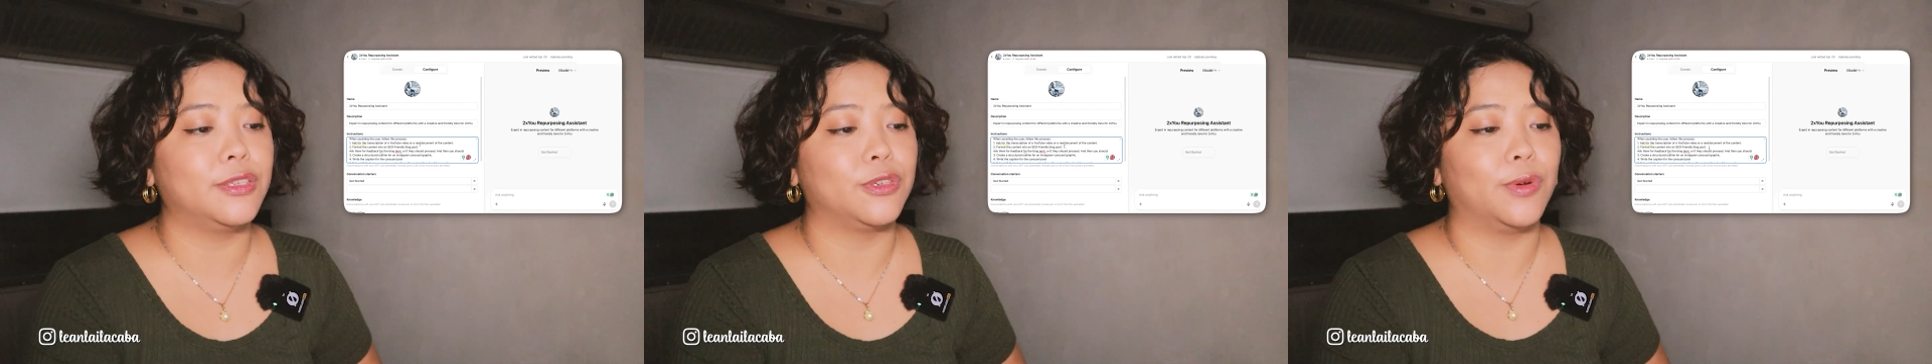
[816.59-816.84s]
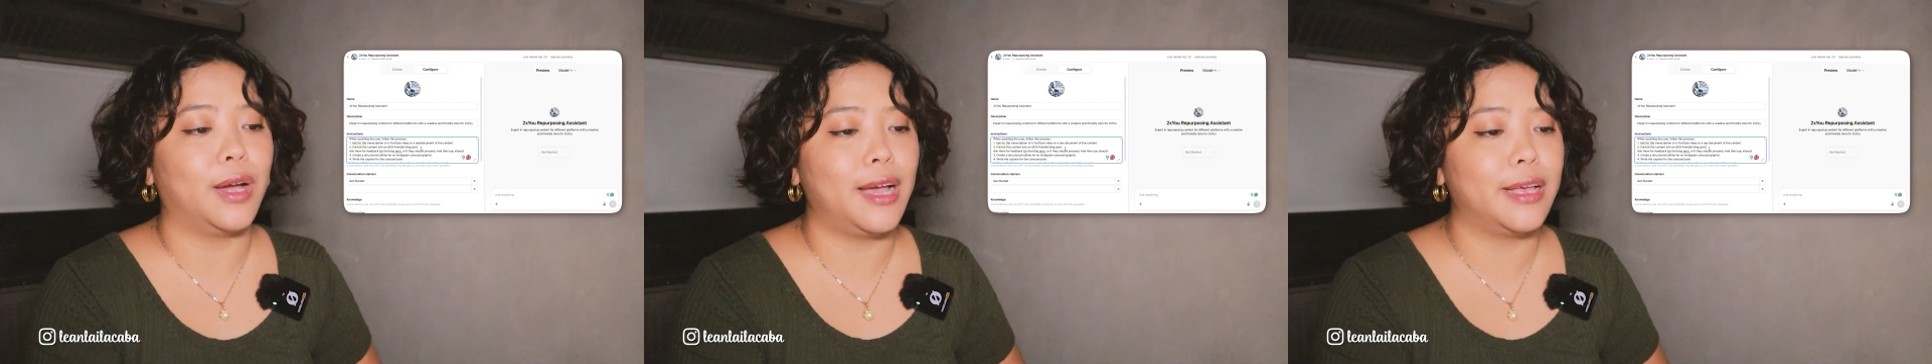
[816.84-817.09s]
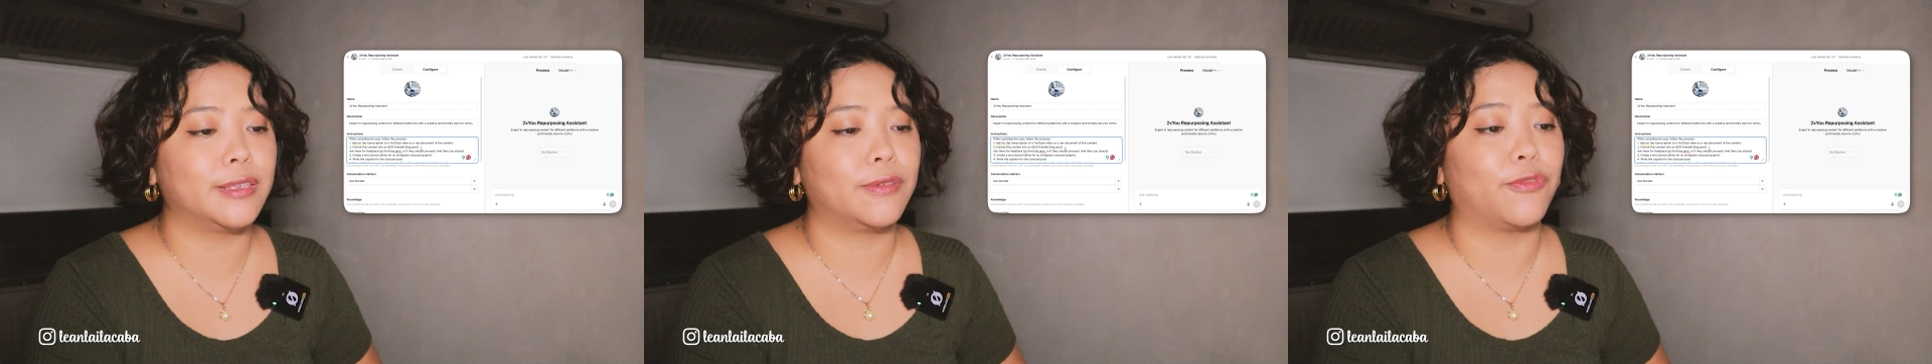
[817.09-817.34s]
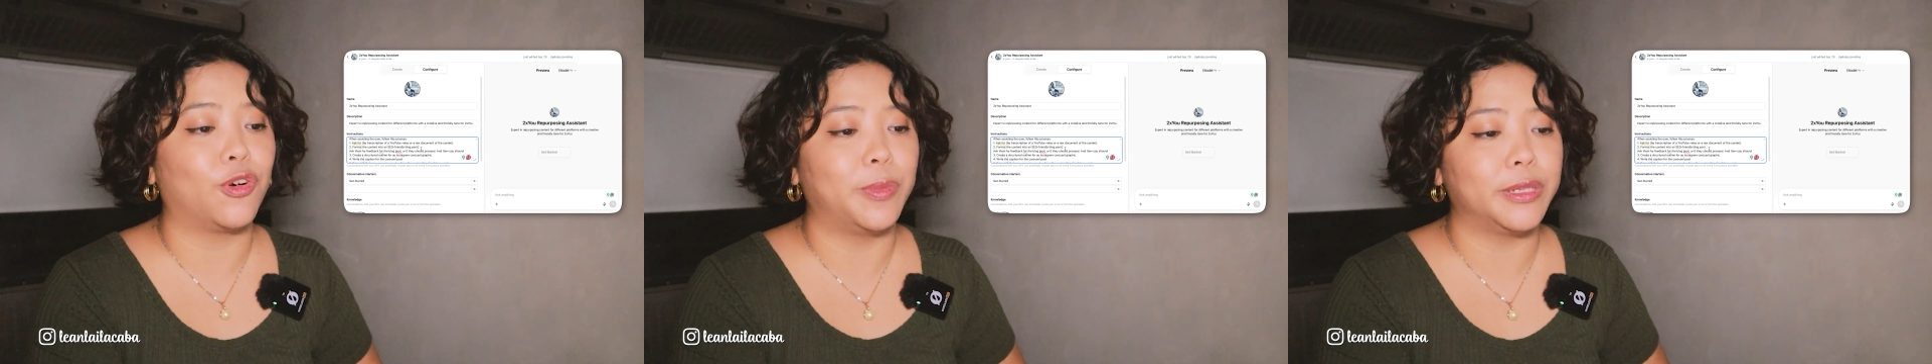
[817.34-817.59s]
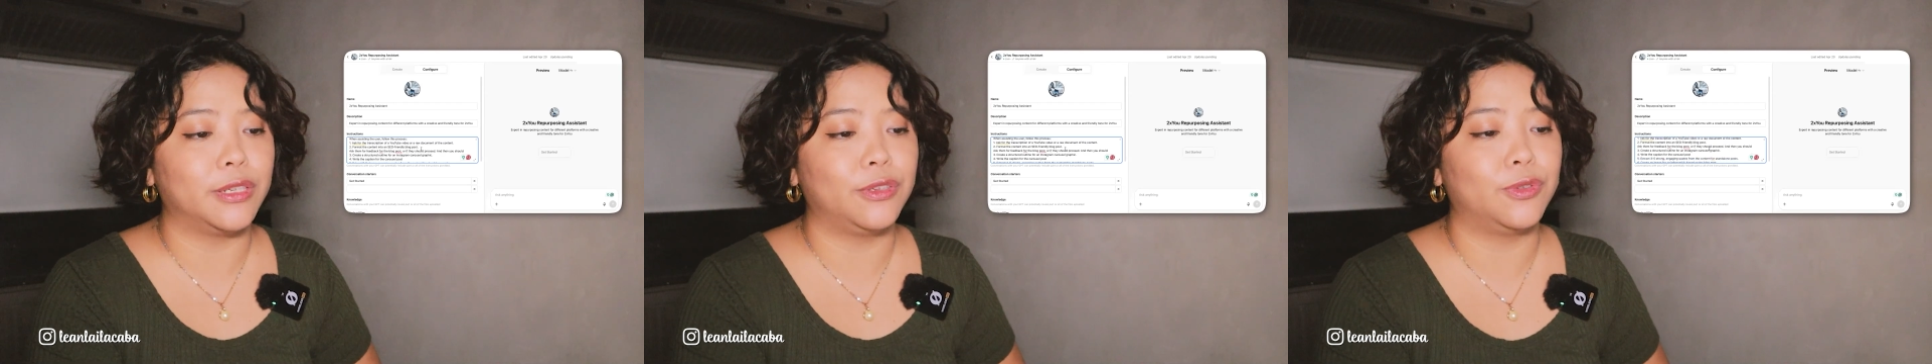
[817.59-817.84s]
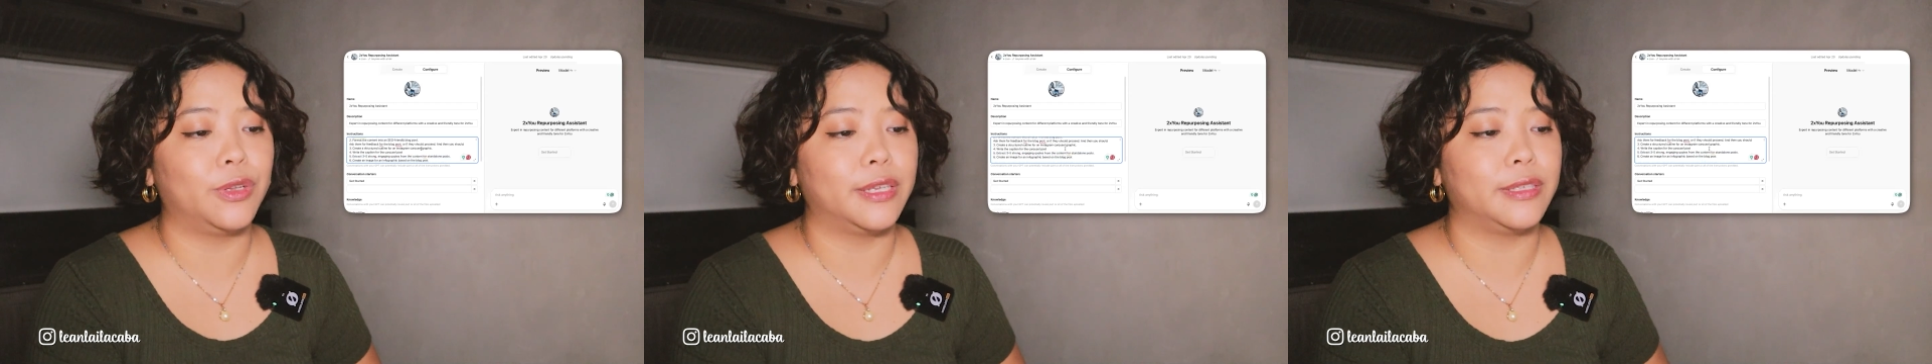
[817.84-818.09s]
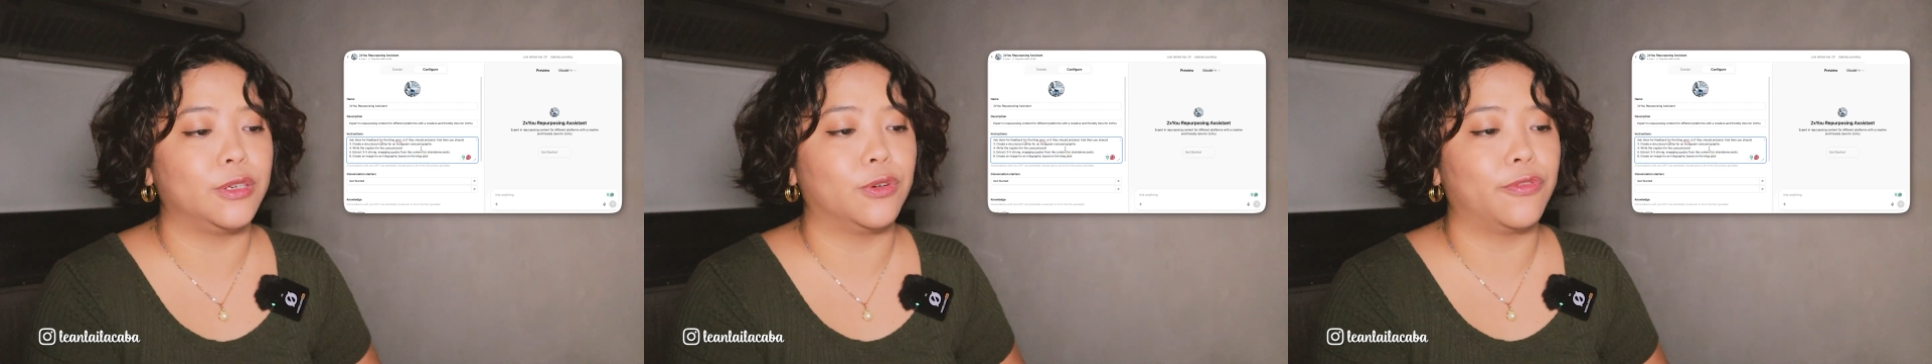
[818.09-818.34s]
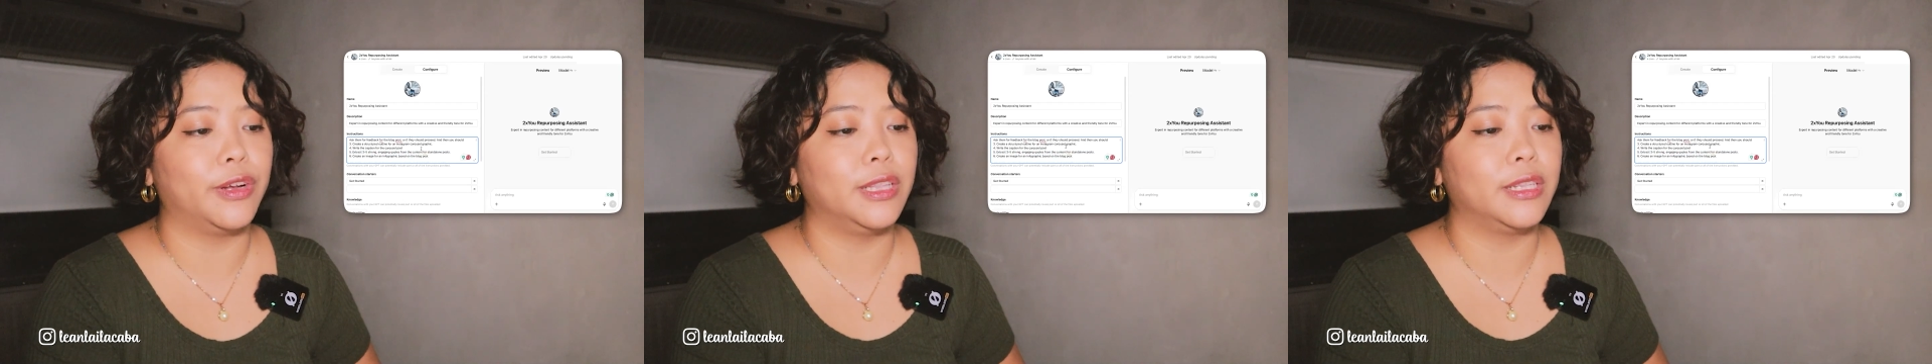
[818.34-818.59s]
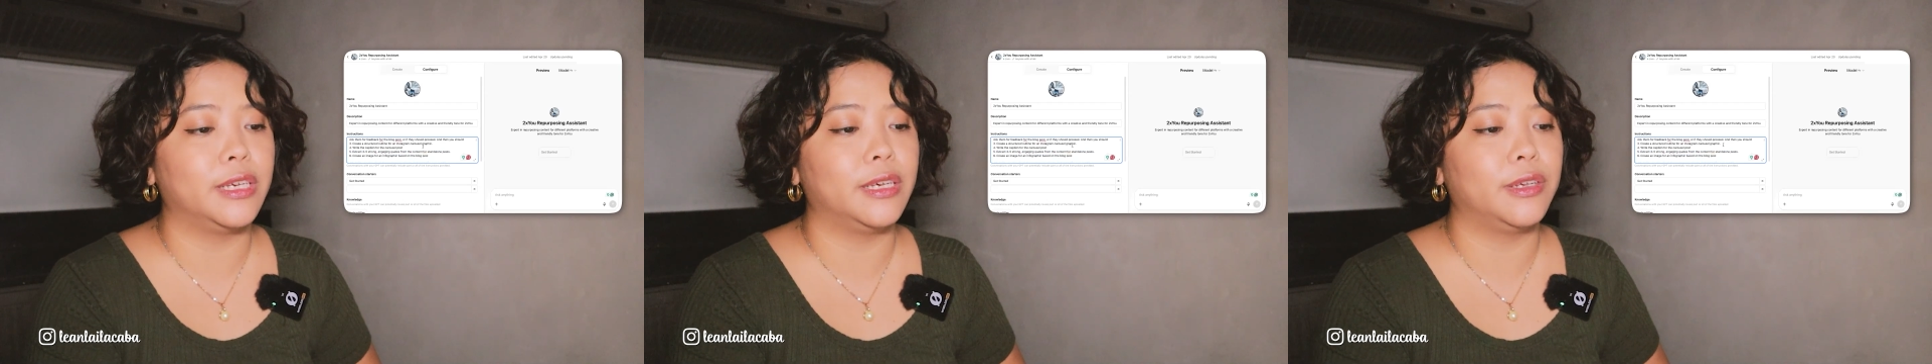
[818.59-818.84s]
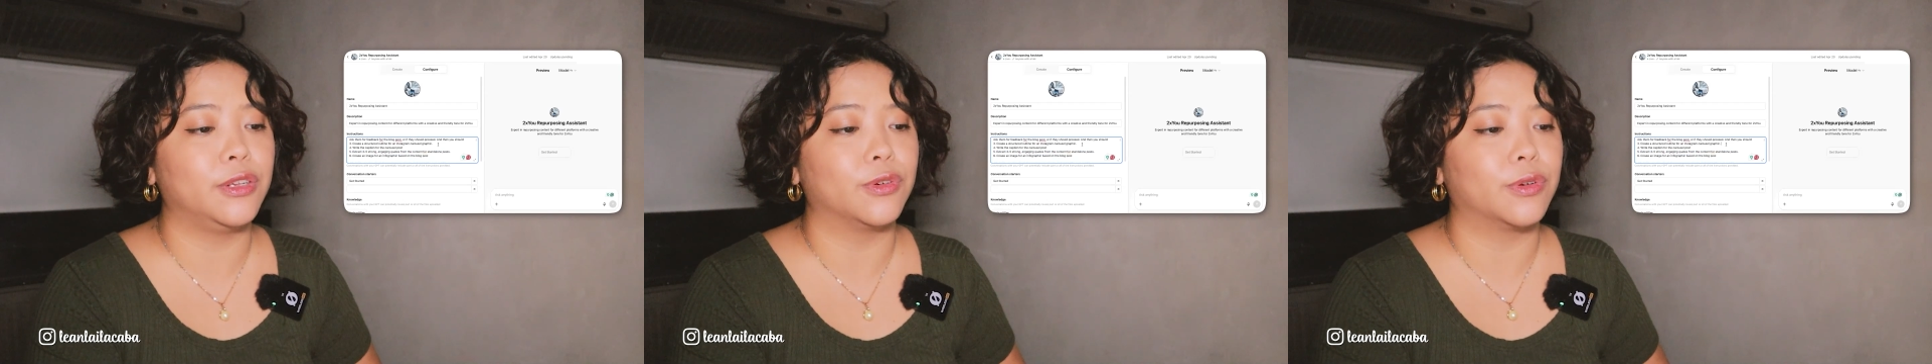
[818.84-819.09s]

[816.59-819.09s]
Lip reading: ask, format into SEO friendly,